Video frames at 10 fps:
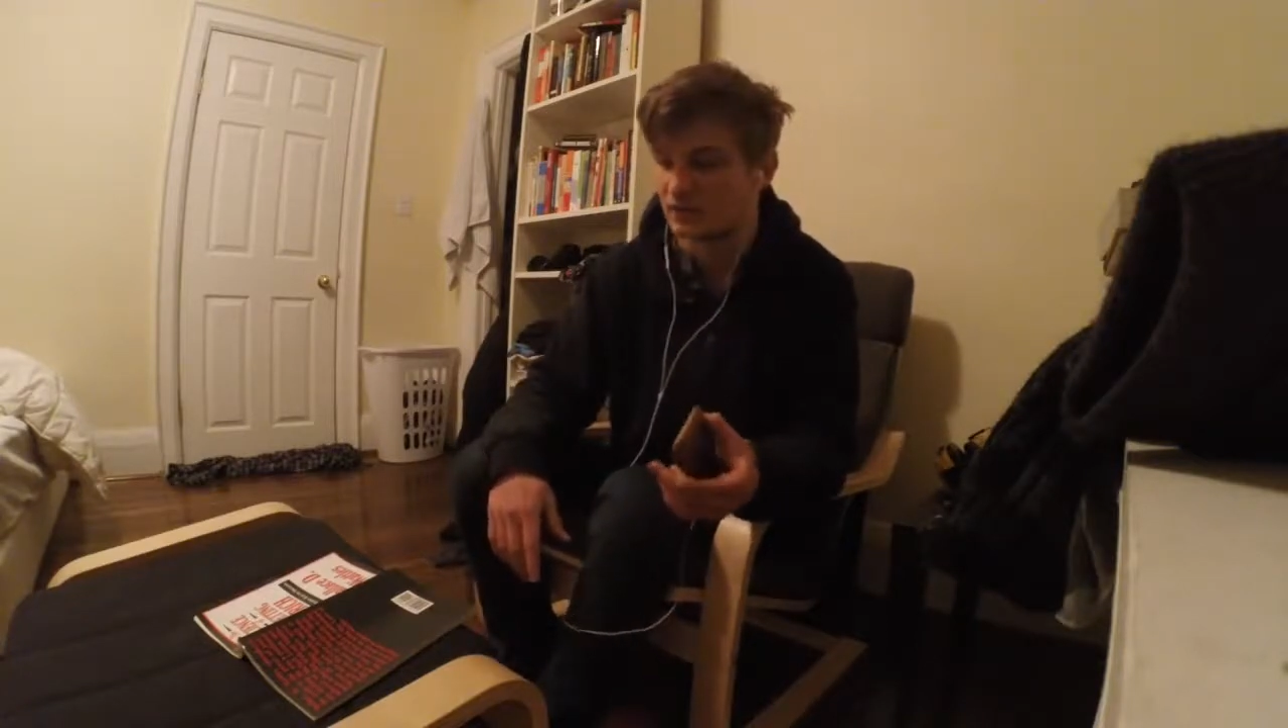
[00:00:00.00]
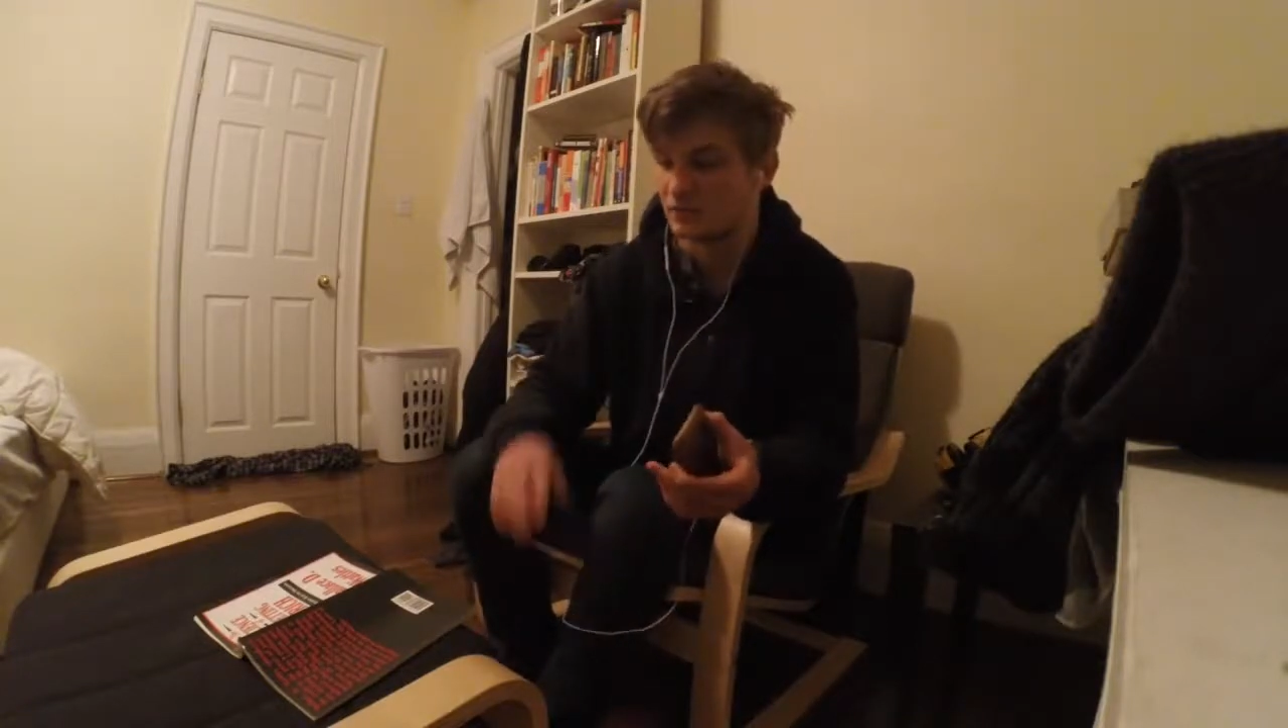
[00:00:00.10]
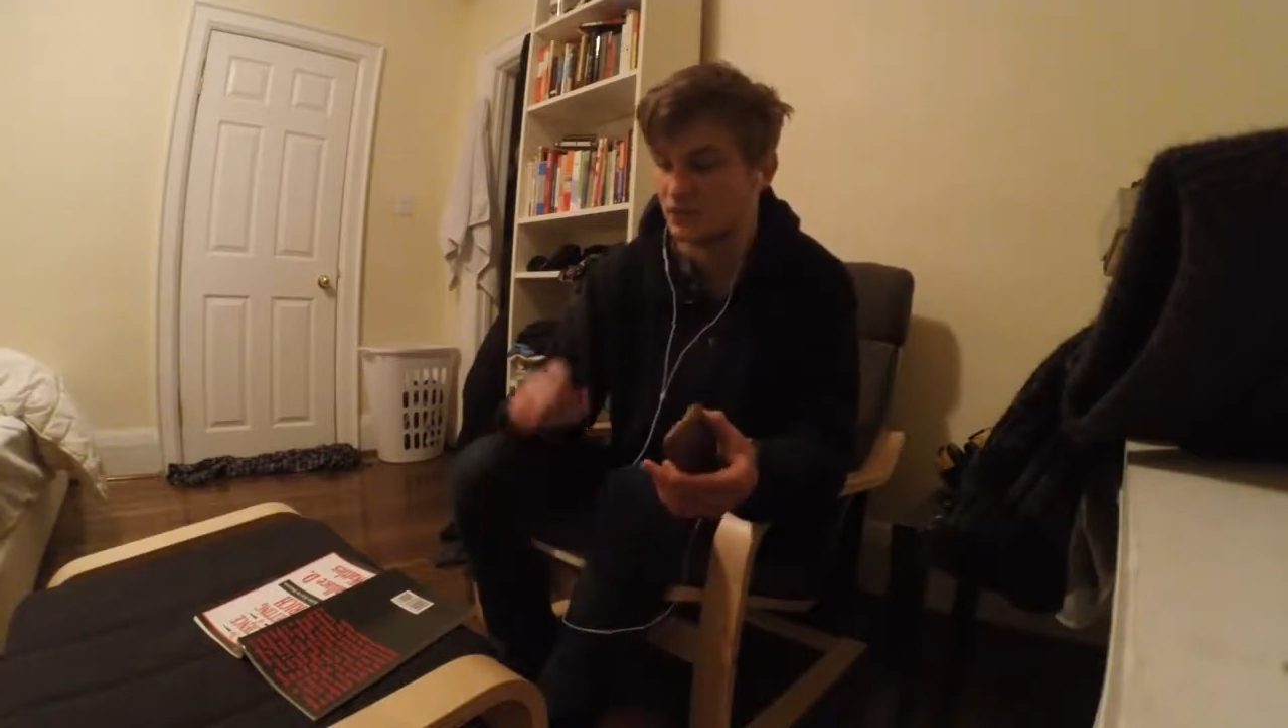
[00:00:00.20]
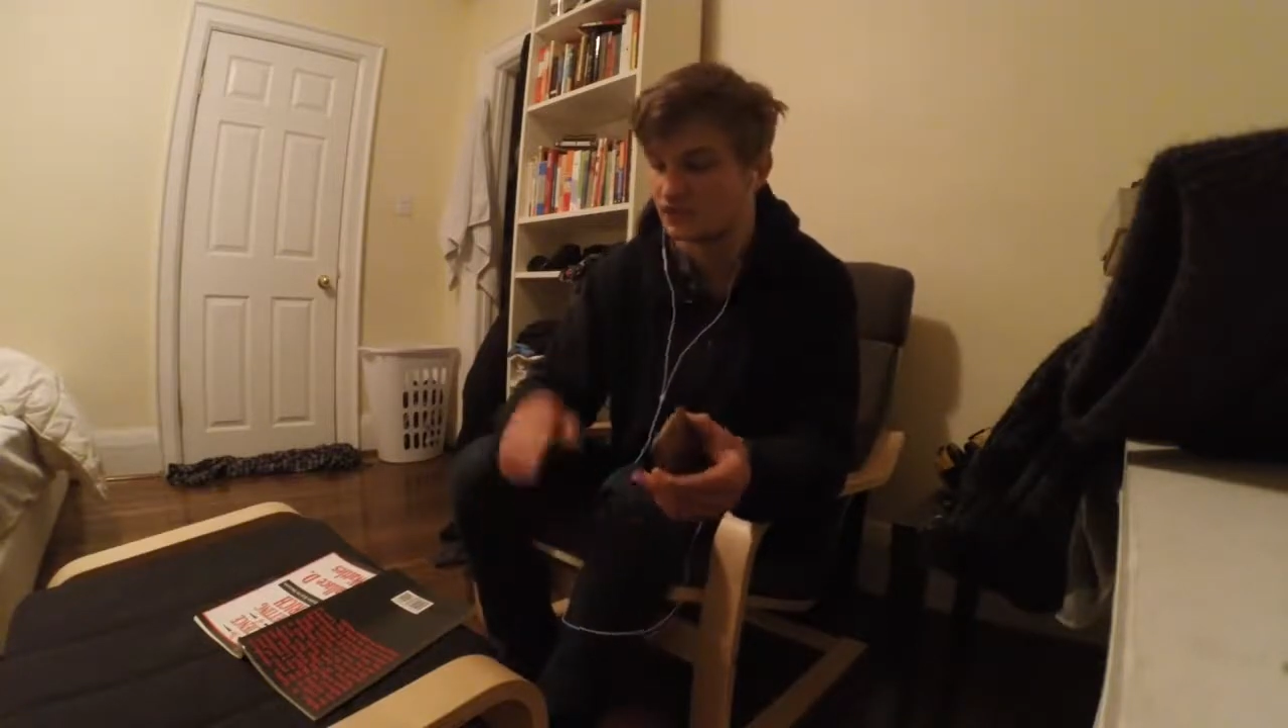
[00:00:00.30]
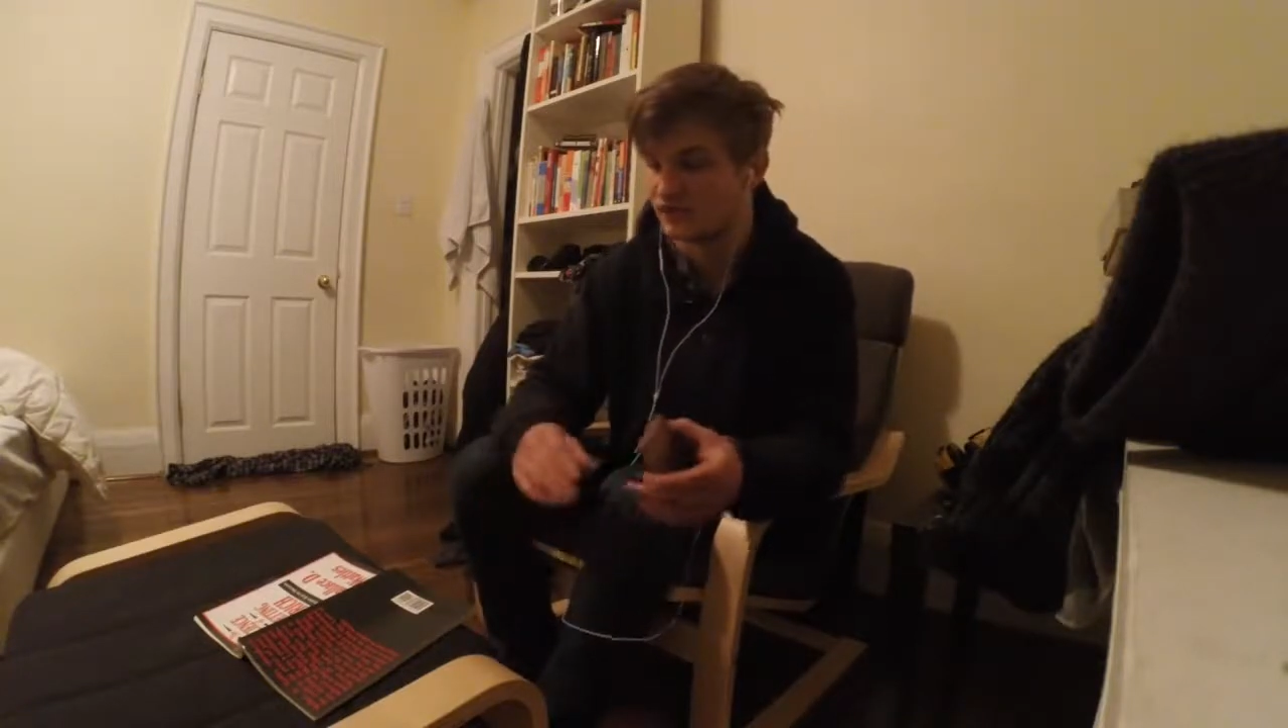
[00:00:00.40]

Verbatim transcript: most